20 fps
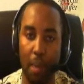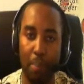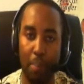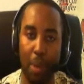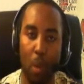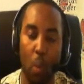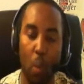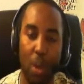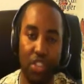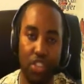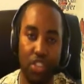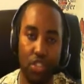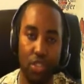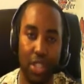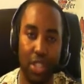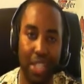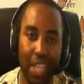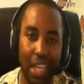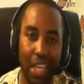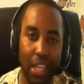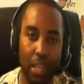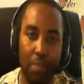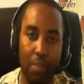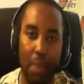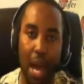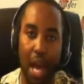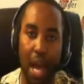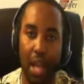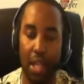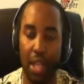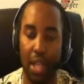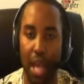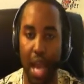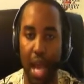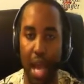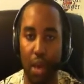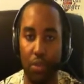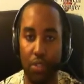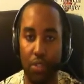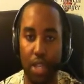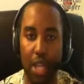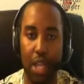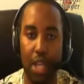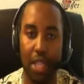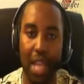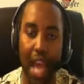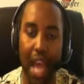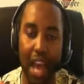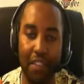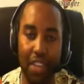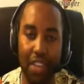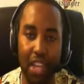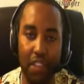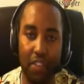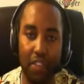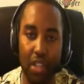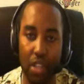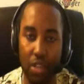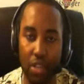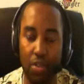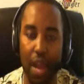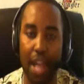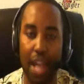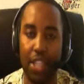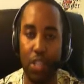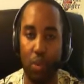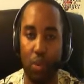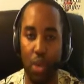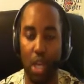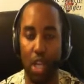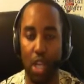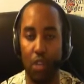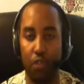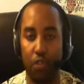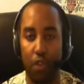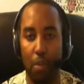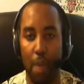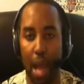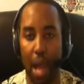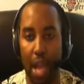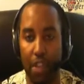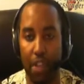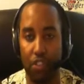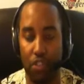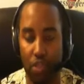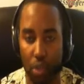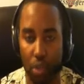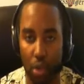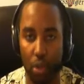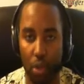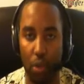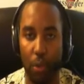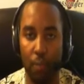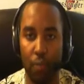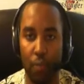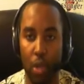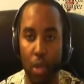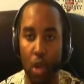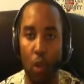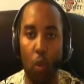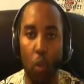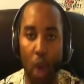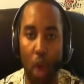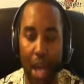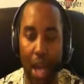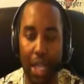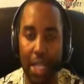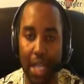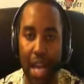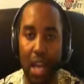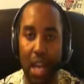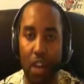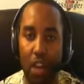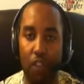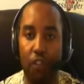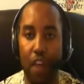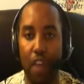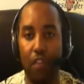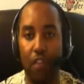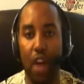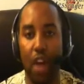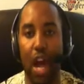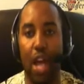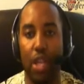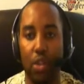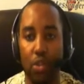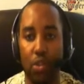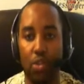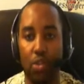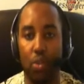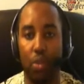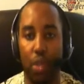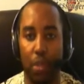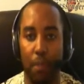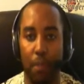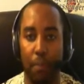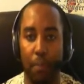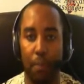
But once you kick them out of the house, they haven't even graduated from high school. What kind of favor are you doing?